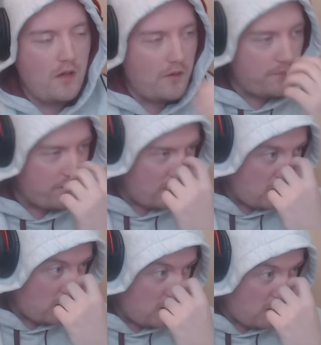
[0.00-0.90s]
real so
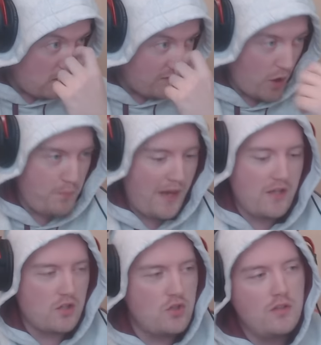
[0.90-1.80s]
close no or
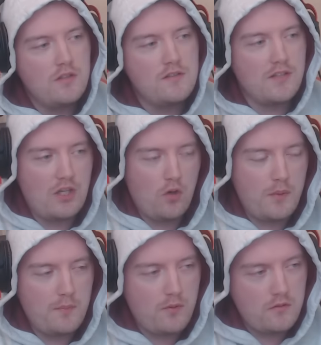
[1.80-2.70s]
uh, you want to be
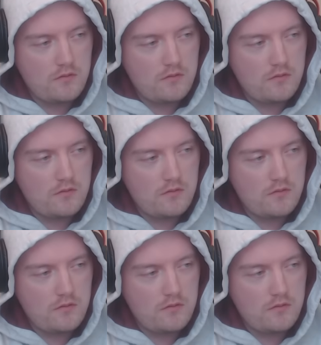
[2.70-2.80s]
zoomed people. in.